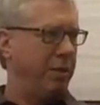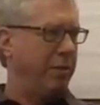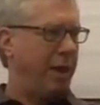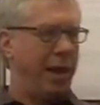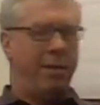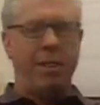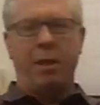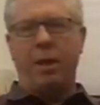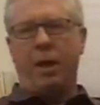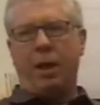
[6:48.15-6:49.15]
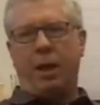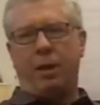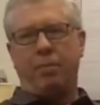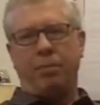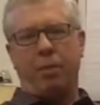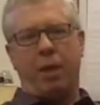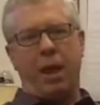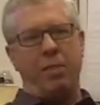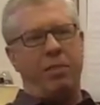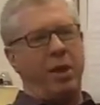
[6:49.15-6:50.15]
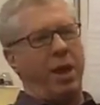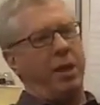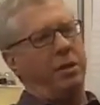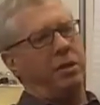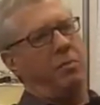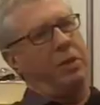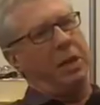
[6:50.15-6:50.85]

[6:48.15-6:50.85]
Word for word: applied. Um, and then to